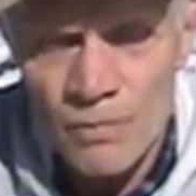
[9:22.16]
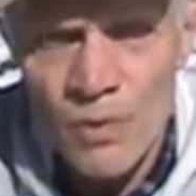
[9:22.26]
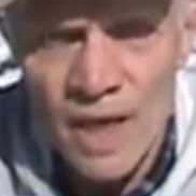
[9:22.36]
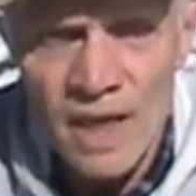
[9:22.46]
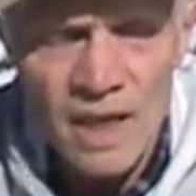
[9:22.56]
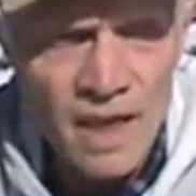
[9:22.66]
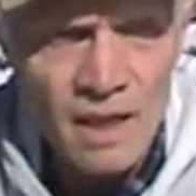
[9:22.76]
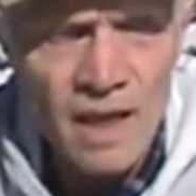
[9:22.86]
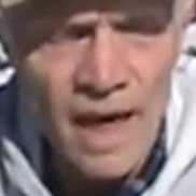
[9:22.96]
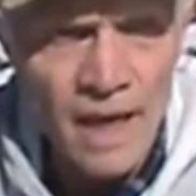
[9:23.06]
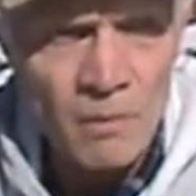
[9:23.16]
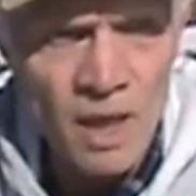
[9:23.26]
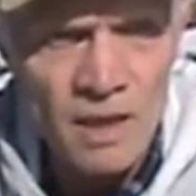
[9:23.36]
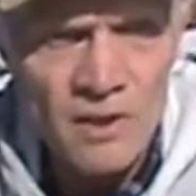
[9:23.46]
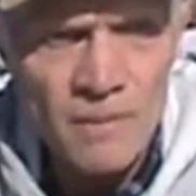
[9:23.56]
we kill
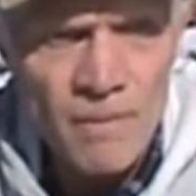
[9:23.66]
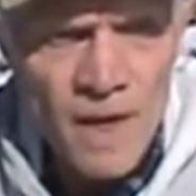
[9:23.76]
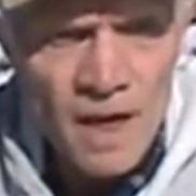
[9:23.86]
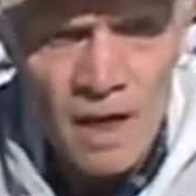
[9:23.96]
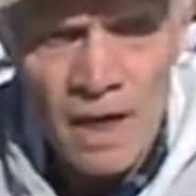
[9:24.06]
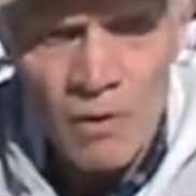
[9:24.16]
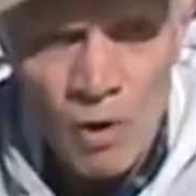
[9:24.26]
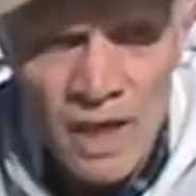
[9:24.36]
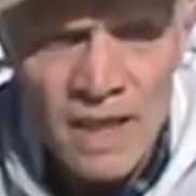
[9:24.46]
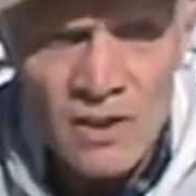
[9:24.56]
animals. One